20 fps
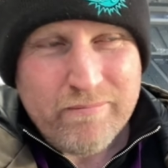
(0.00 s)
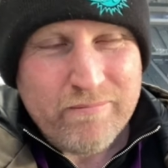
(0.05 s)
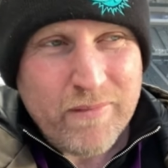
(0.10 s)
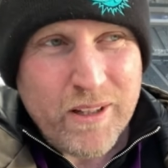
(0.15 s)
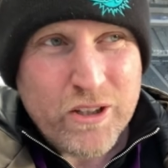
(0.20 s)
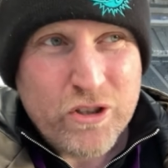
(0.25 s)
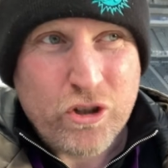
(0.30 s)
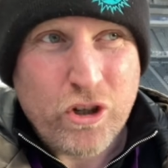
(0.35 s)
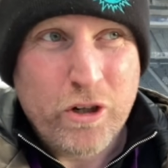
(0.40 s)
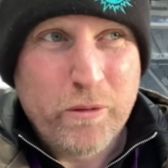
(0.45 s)

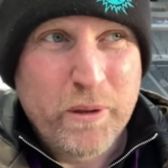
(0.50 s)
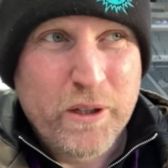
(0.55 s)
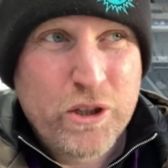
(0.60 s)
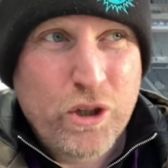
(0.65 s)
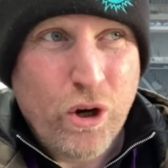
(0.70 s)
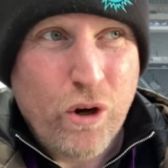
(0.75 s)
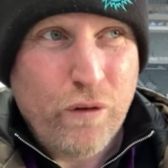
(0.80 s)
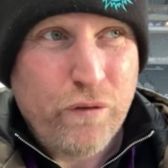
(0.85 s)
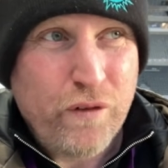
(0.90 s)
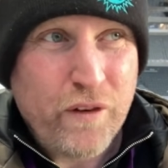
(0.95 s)
It's going to be
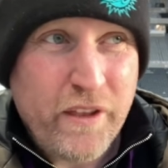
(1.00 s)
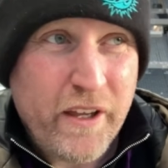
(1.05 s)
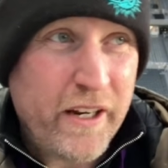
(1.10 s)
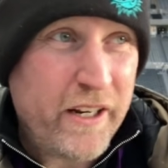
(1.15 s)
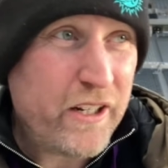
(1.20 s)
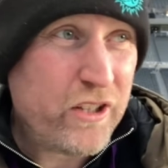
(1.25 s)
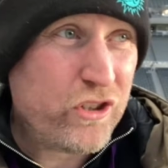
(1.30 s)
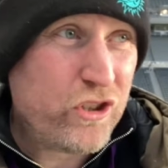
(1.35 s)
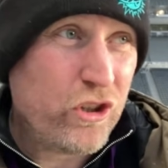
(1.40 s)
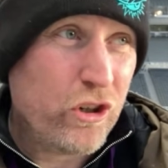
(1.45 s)
tough. And then
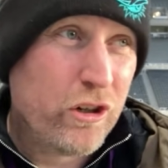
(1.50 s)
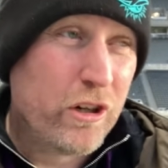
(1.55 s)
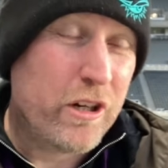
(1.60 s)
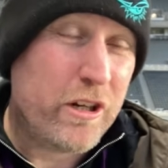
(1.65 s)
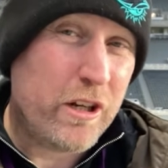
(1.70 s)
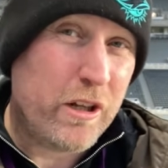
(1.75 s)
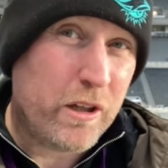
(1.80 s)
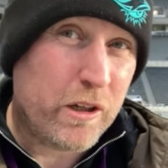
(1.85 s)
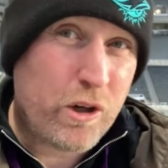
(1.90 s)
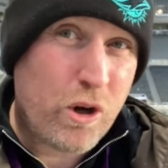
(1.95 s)
it's
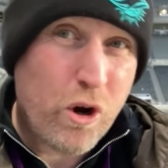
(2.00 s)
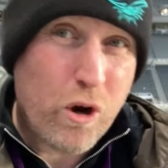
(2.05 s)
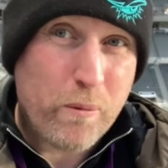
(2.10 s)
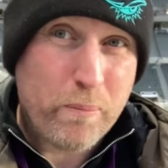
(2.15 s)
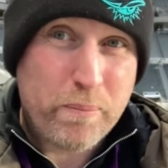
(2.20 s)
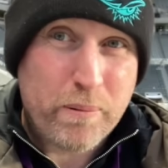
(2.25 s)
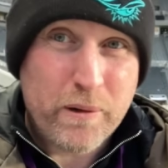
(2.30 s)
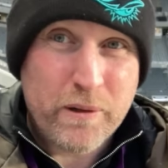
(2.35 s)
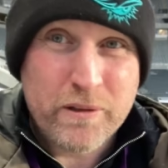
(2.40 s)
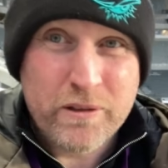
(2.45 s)
Sunderland in the
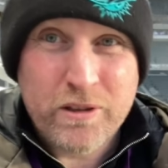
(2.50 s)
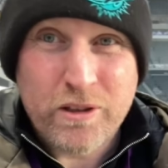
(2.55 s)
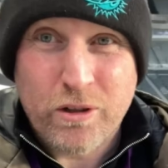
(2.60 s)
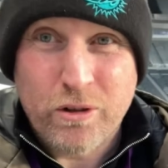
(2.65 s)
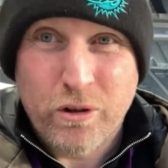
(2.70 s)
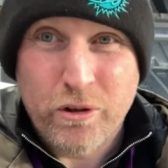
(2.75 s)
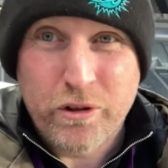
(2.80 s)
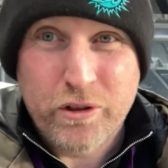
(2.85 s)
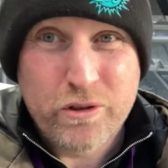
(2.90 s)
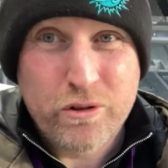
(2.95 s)
cup, and you
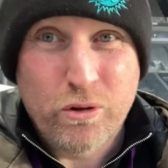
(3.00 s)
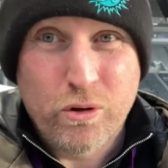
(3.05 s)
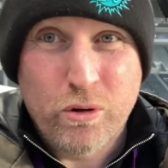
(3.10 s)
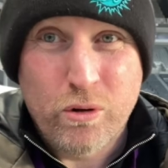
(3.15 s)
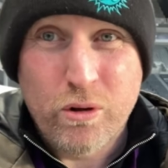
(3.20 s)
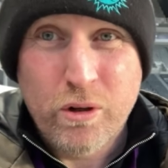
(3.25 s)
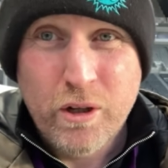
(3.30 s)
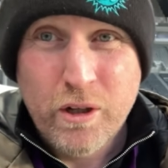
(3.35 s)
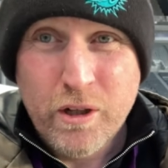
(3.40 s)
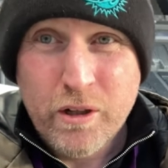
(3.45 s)
know, there's
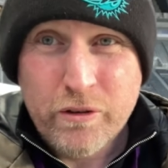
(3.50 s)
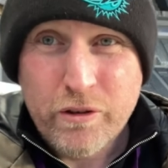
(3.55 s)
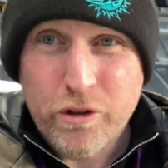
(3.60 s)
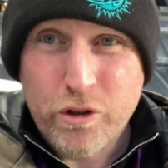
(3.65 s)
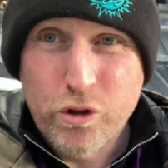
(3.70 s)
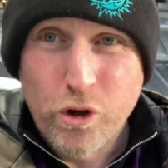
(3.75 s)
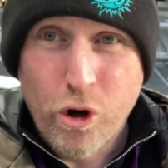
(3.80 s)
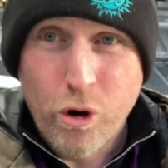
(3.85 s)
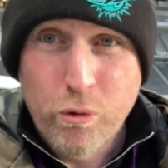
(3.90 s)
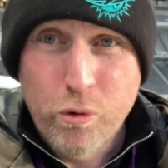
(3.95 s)
no
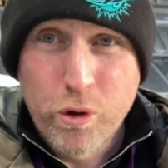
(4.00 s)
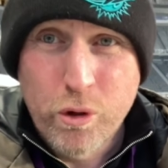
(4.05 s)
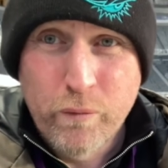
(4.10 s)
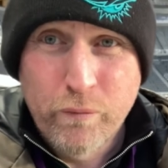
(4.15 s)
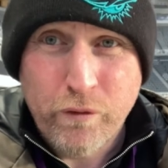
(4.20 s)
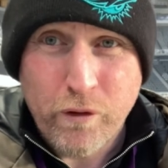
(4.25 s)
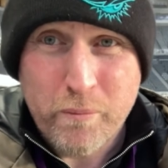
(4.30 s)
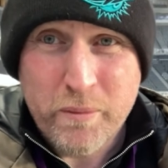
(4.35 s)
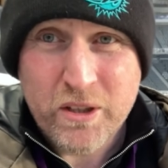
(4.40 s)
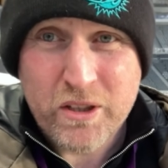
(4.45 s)
room
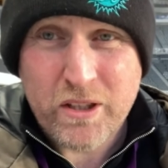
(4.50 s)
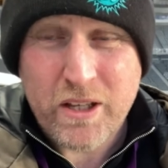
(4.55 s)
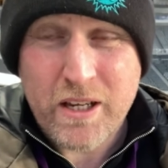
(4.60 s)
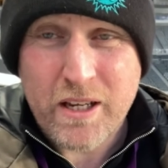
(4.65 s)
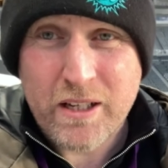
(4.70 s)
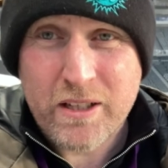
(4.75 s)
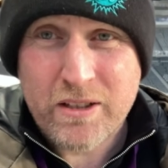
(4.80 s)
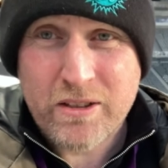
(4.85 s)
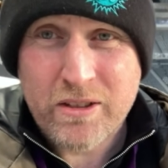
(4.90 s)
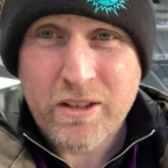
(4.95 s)
for
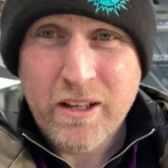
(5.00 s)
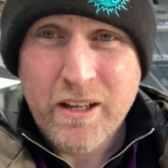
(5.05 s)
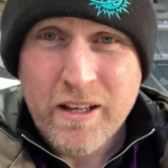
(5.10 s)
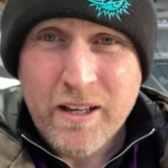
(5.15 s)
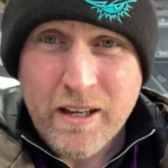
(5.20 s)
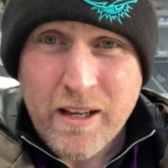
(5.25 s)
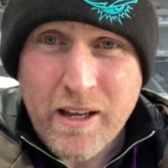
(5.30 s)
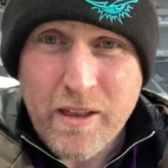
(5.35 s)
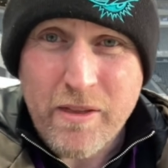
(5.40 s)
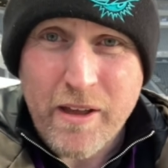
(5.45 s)
mistakes
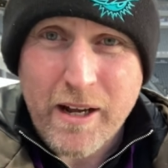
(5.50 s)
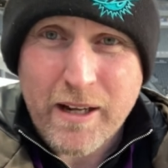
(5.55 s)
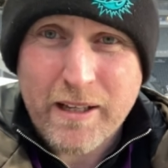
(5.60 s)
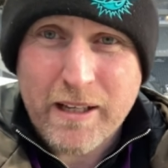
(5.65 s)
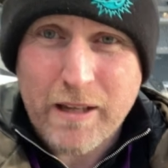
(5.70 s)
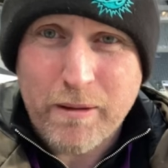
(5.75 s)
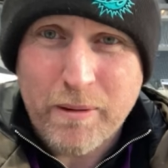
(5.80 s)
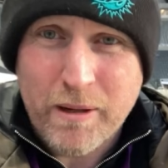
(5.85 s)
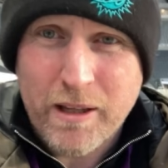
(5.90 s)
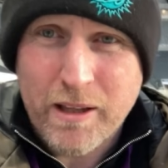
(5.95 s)
in that
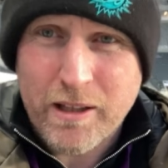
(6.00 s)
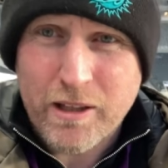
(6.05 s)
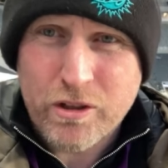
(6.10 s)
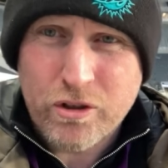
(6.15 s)
game either.